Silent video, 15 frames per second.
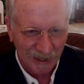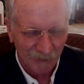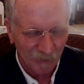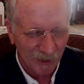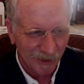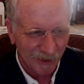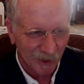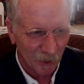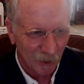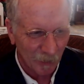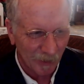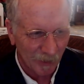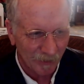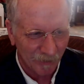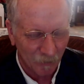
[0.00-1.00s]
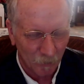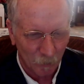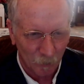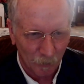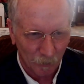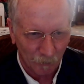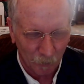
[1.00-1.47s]
I'm not going to go into
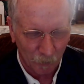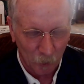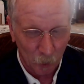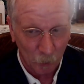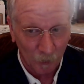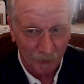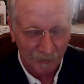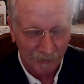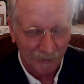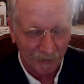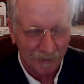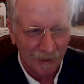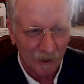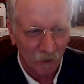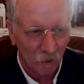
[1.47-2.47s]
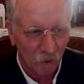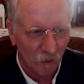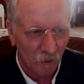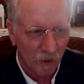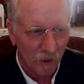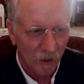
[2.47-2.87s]
real gory details,